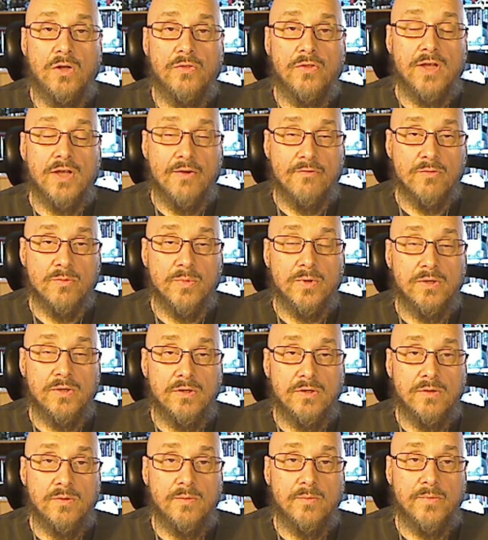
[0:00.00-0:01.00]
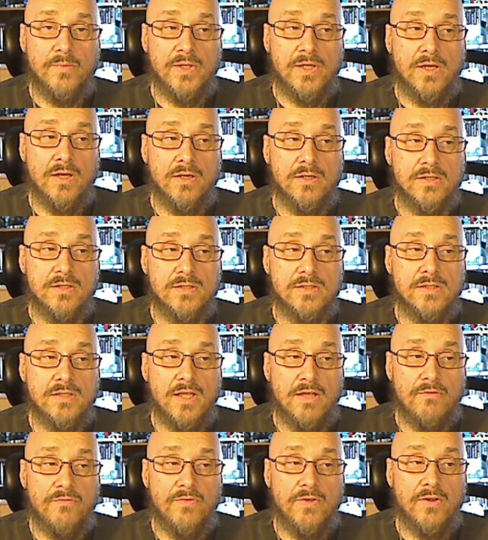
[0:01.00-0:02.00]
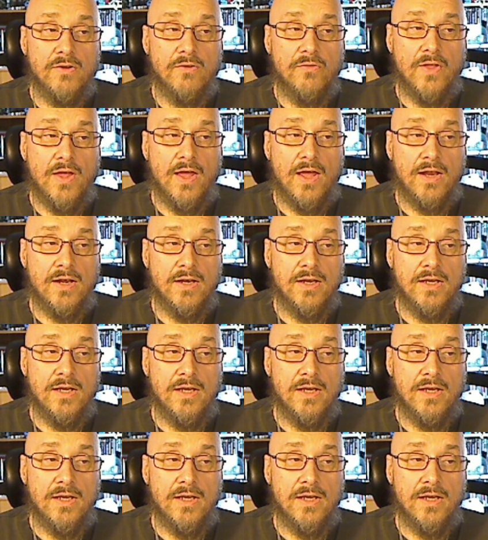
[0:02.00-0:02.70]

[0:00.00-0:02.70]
the government, because they feel that